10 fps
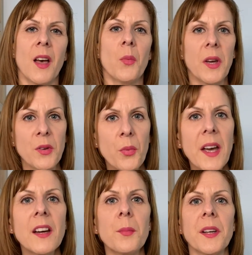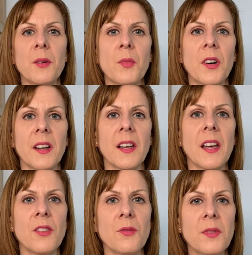When you wake up in the morning
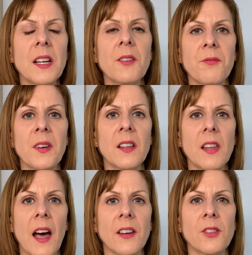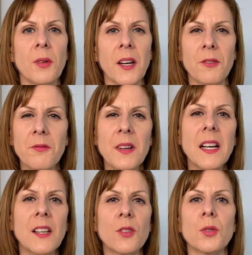and you really feel like you had a
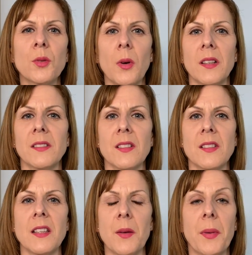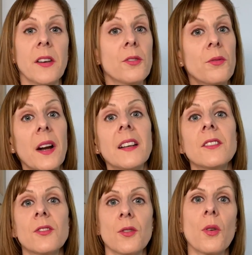really good quality sleep and you're ready
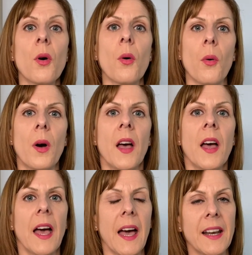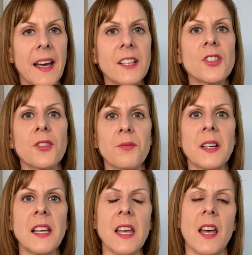to go and actually
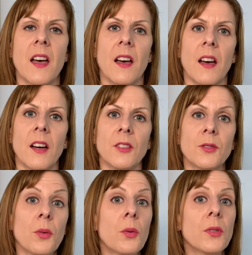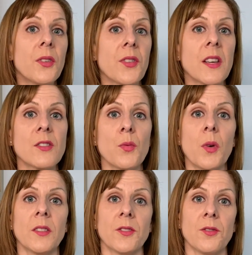really uh, do all the things you
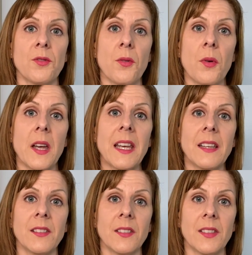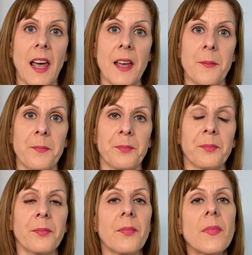want to do in the day.
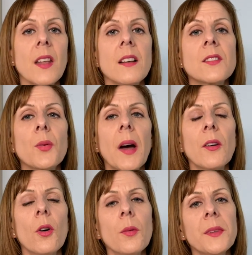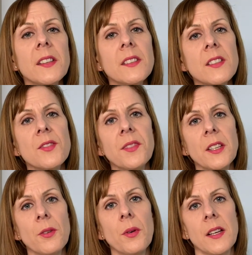So I hope that this
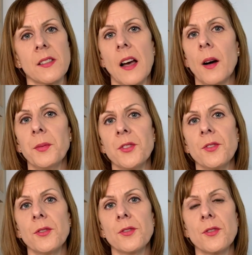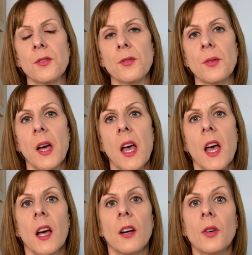video has helped you to
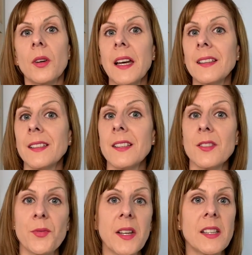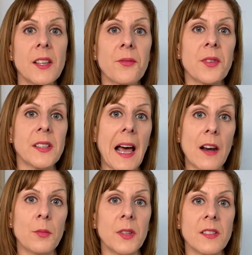look at these three different
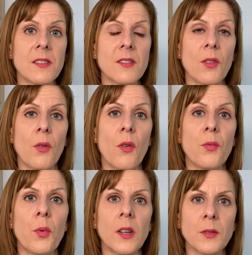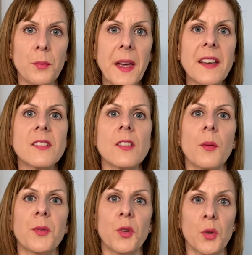elements of what makes
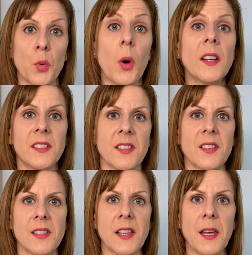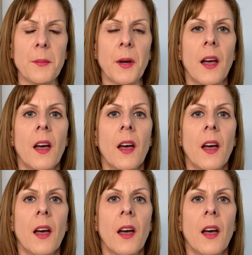up good quality sleep.